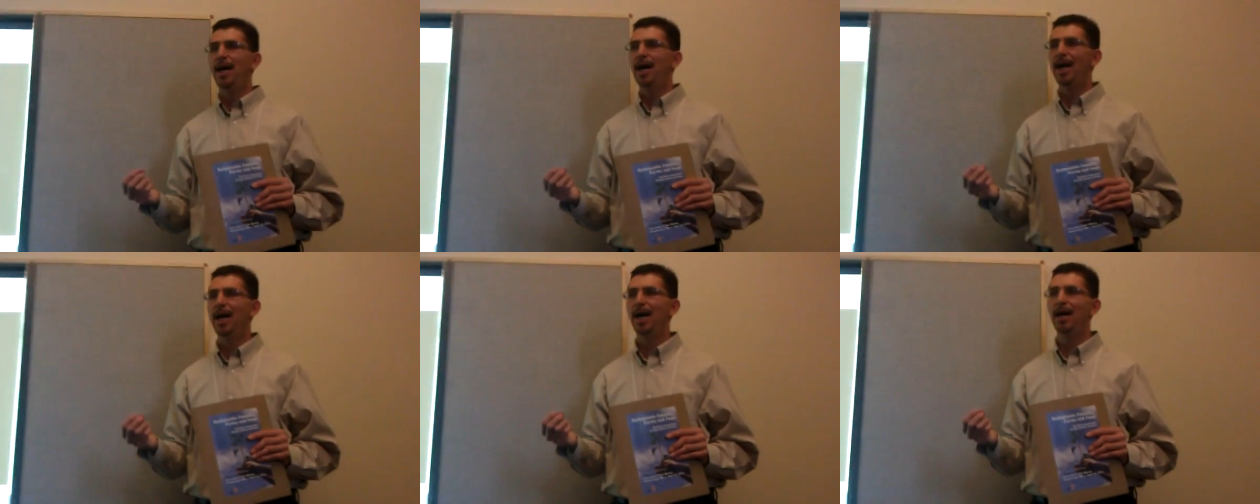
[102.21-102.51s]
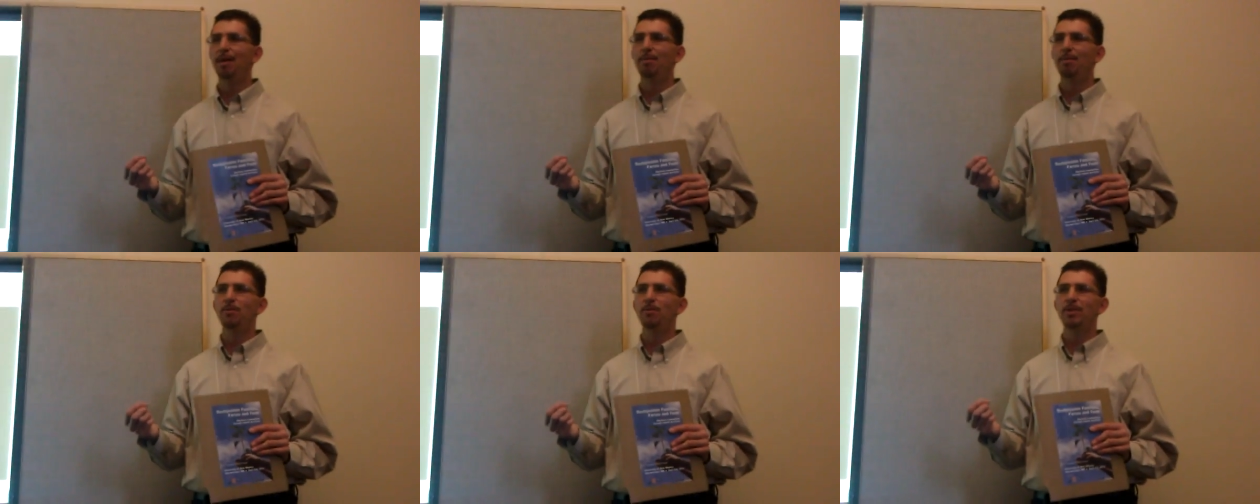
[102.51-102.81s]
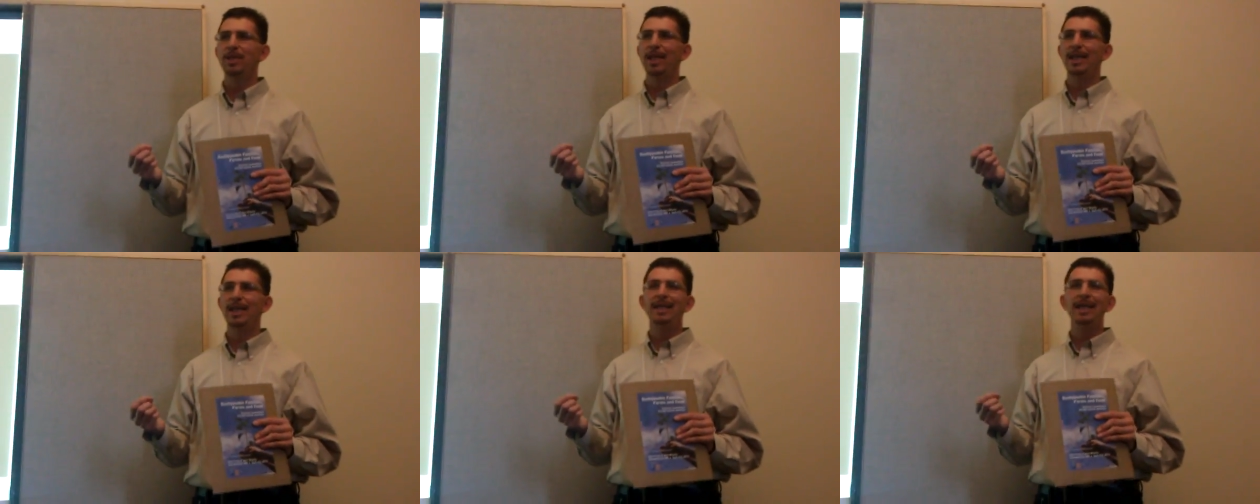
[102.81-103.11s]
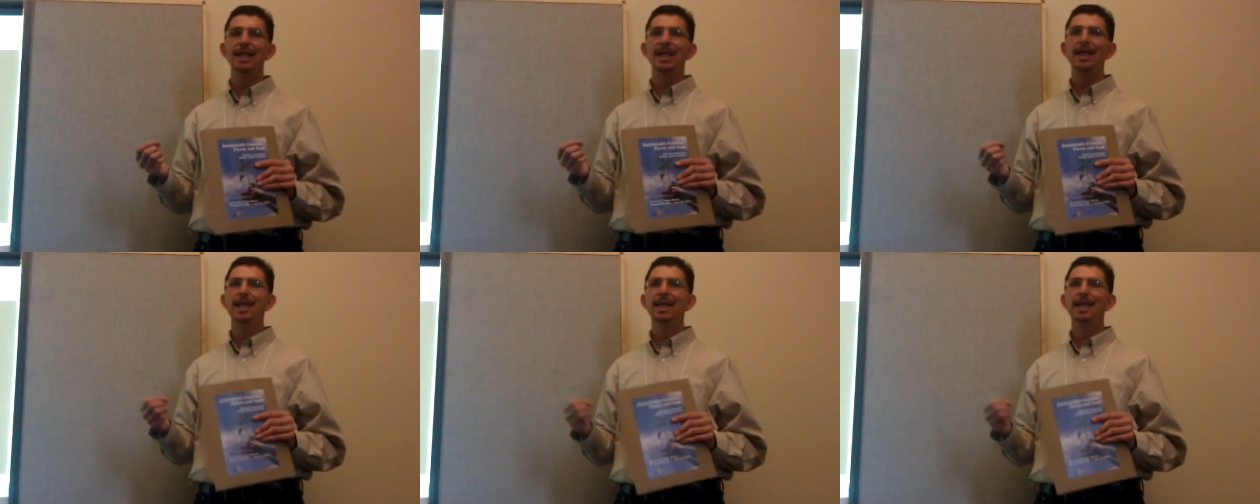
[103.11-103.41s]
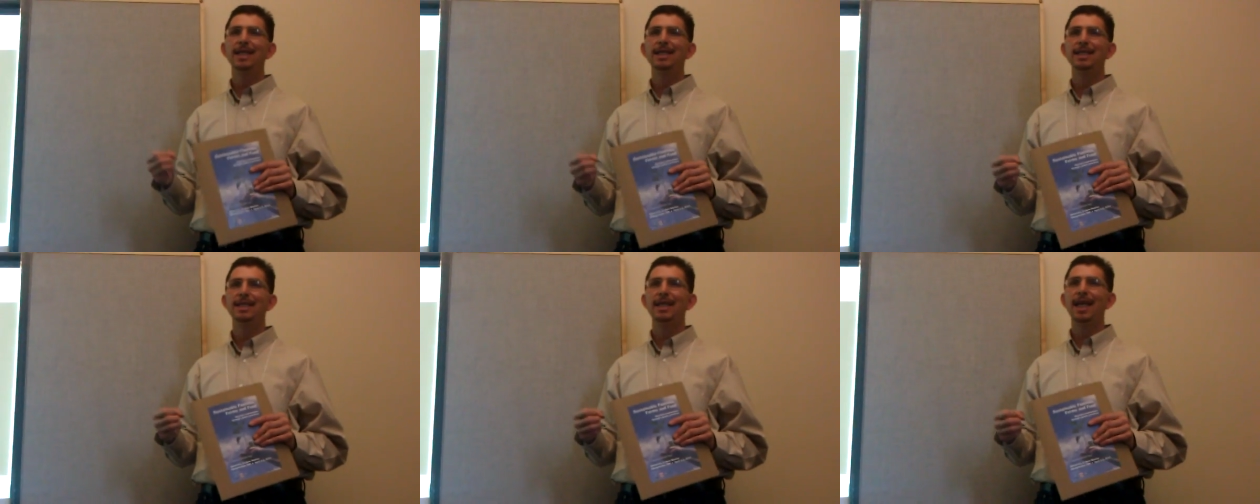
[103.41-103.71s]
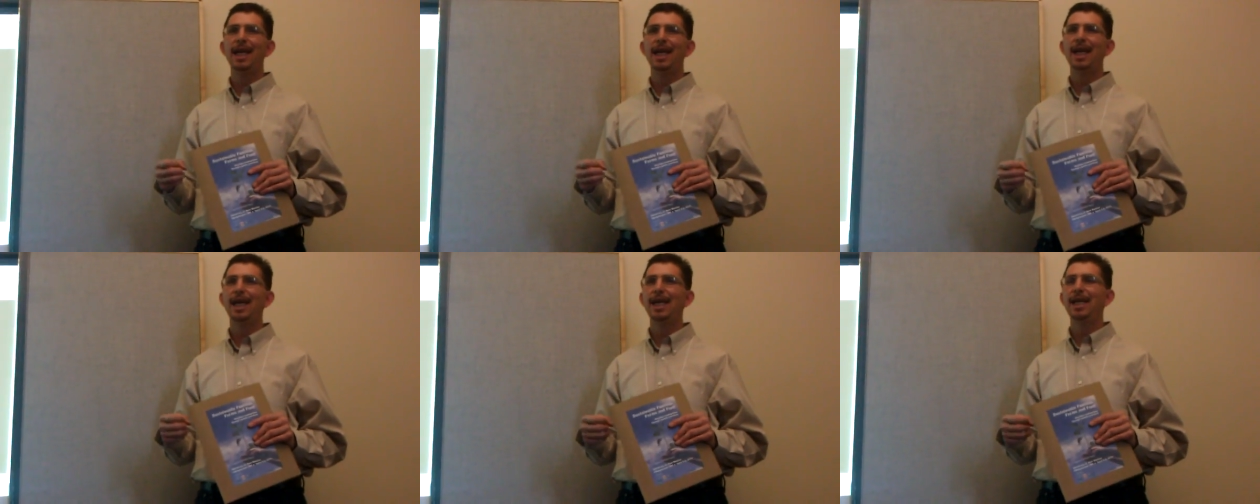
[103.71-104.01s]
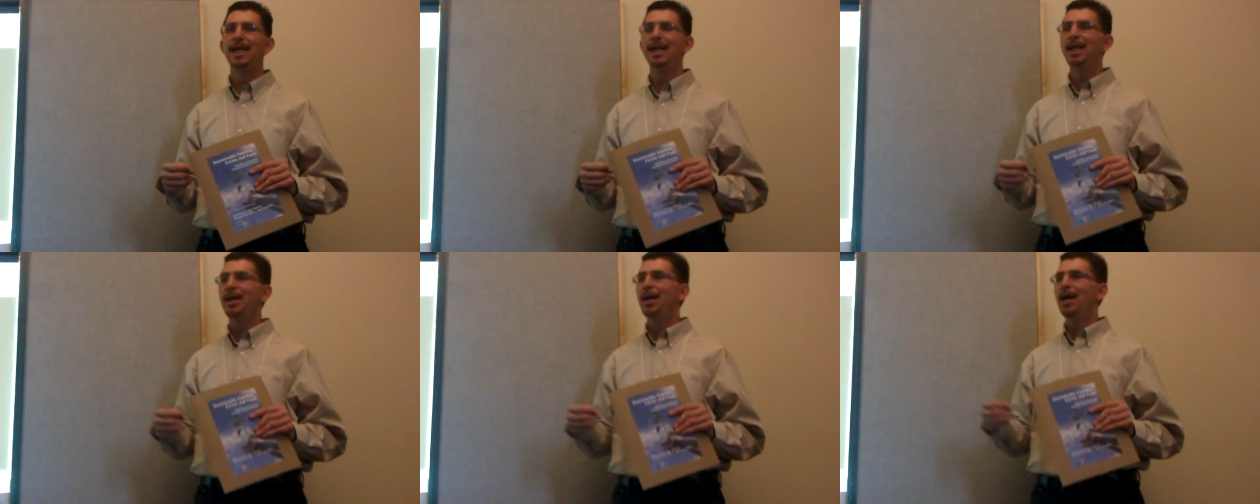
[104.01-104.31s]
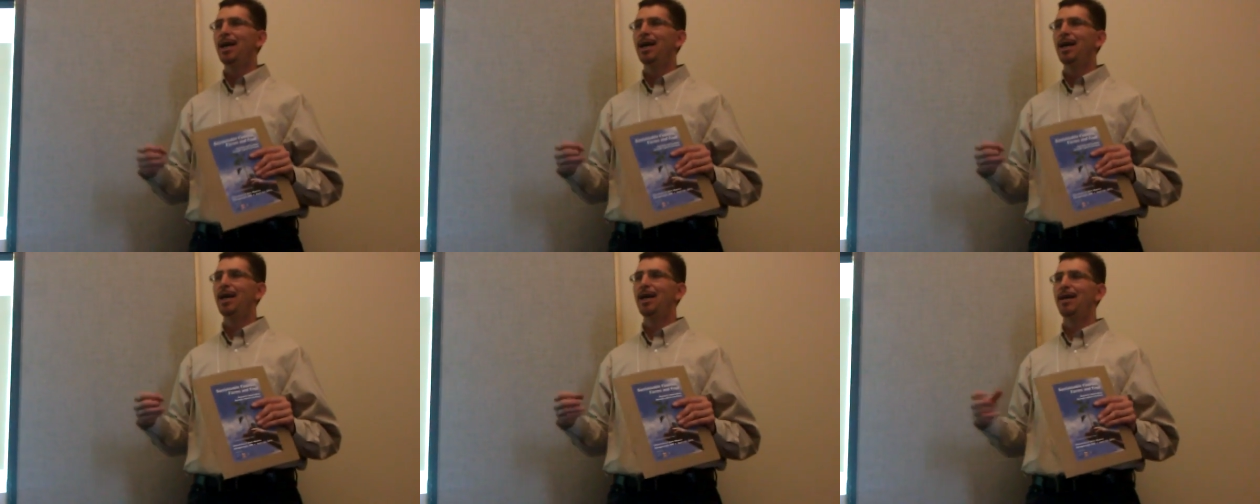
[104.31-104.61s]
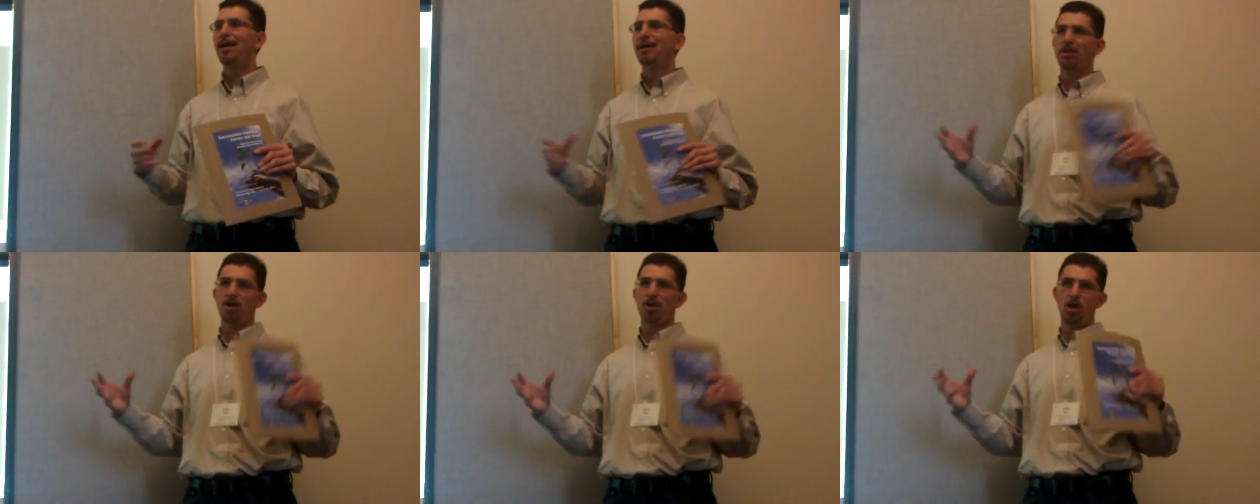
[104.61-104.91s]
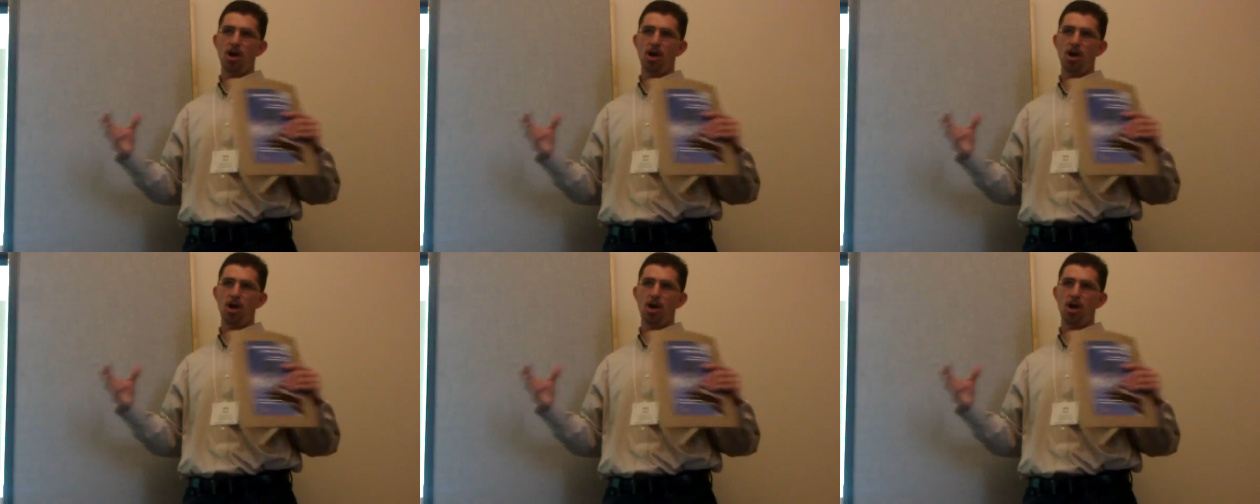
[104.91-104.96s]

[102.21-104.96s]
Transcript: Um, what they did is they uh,